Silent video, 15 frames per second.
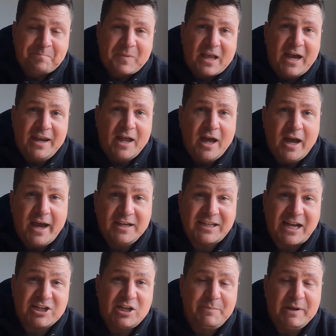and it's
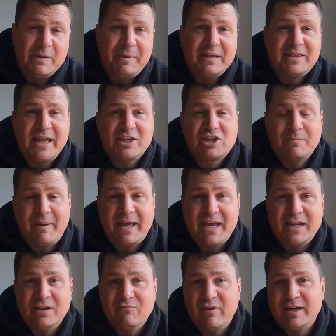actually been a bit
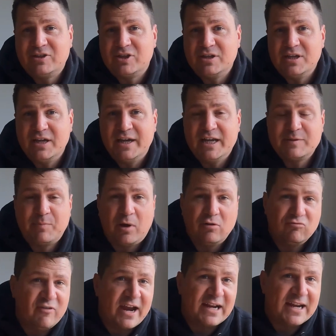decimated in recent years by
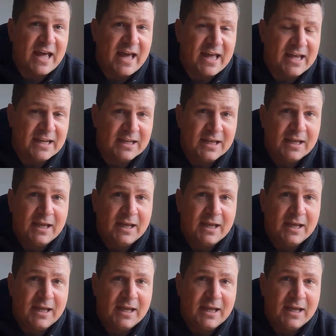wreck netting.